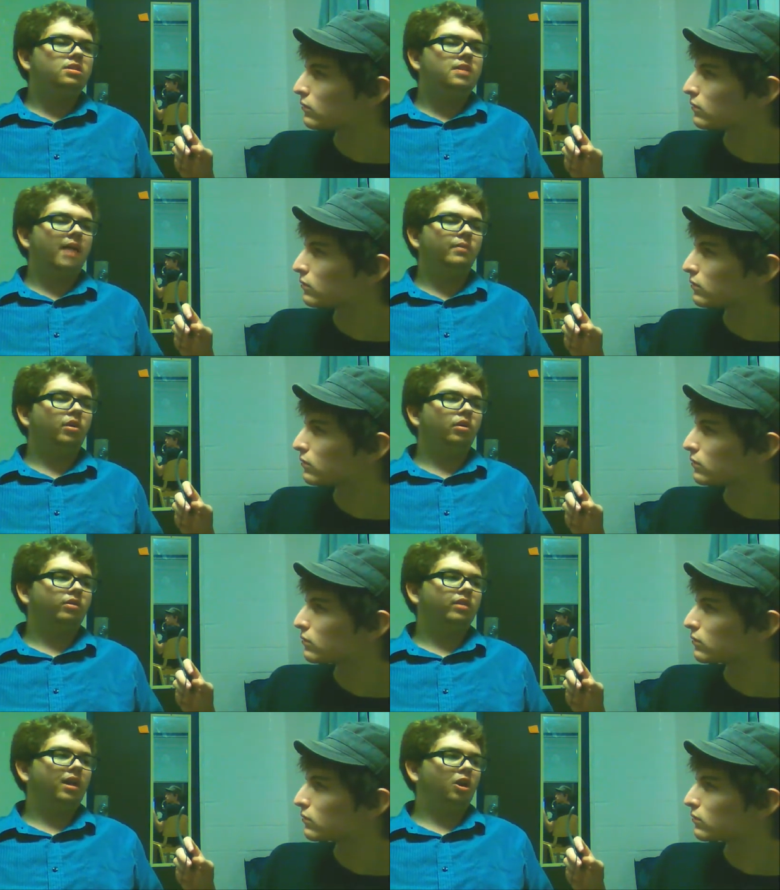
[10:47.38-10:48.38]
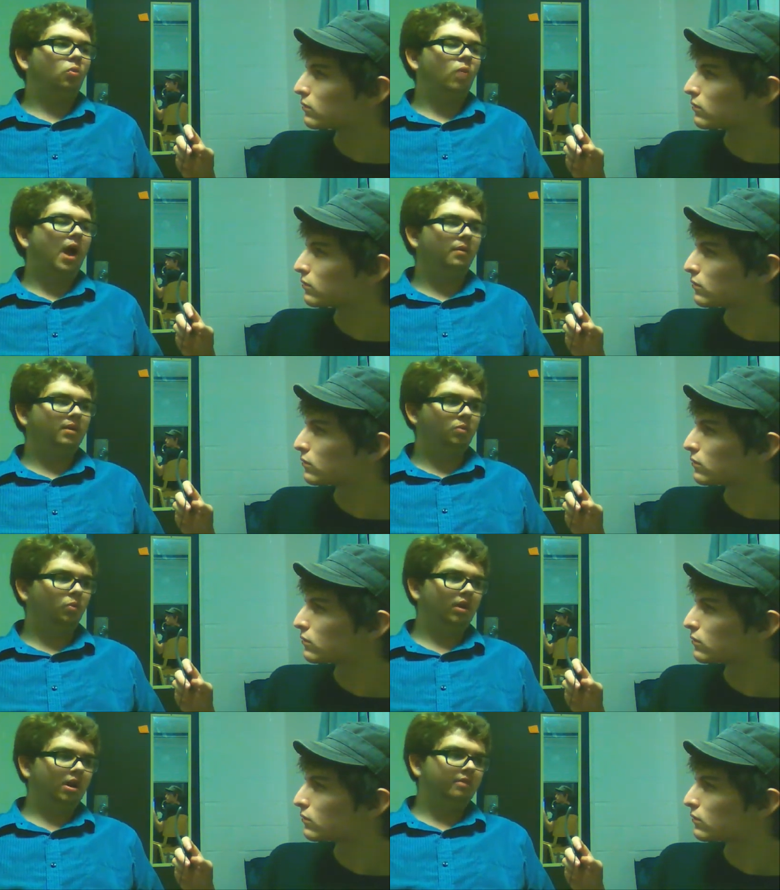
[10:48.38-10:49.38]
Speaker 1: down-to-earth, kind of grounded
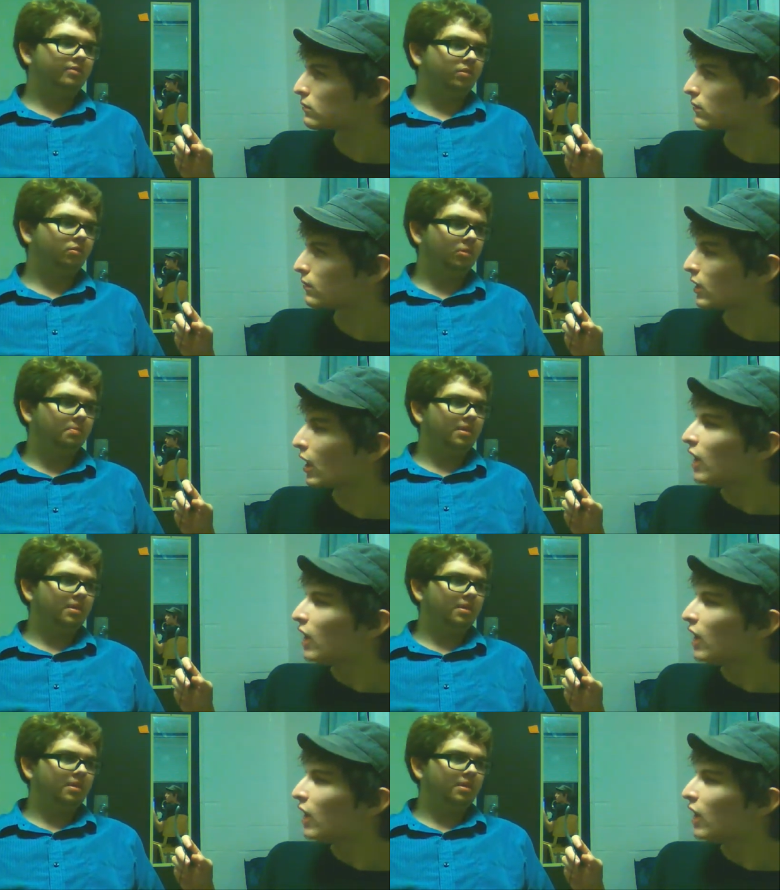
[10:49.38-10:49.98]
one of the group,